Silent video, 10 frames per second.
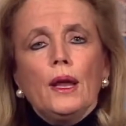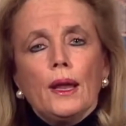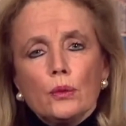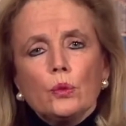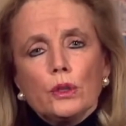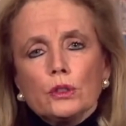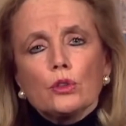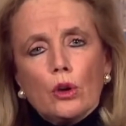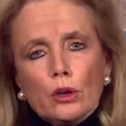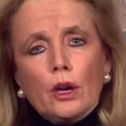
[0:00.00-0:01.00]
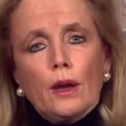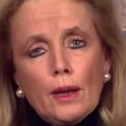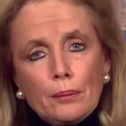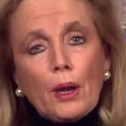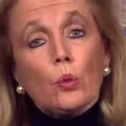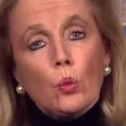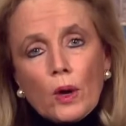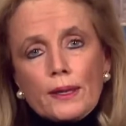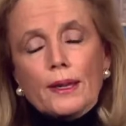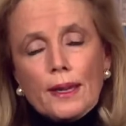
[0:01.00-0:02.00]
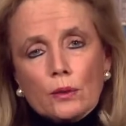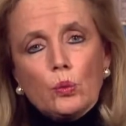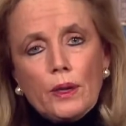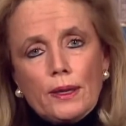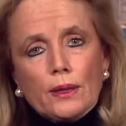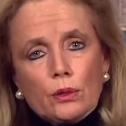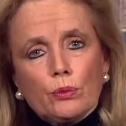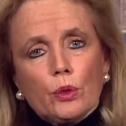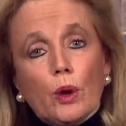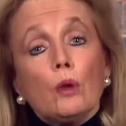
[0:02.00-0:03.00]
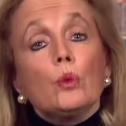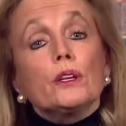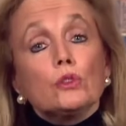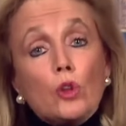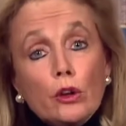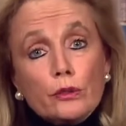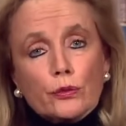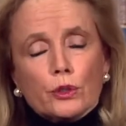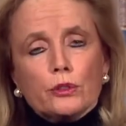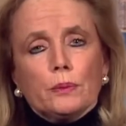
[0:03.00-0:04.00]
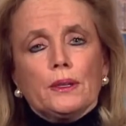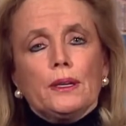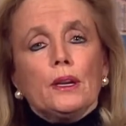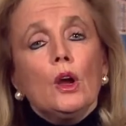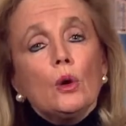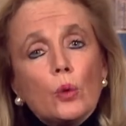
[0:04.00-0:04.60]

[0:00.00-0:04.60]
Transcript: and really talk about what can we get through and what does law enforcement need?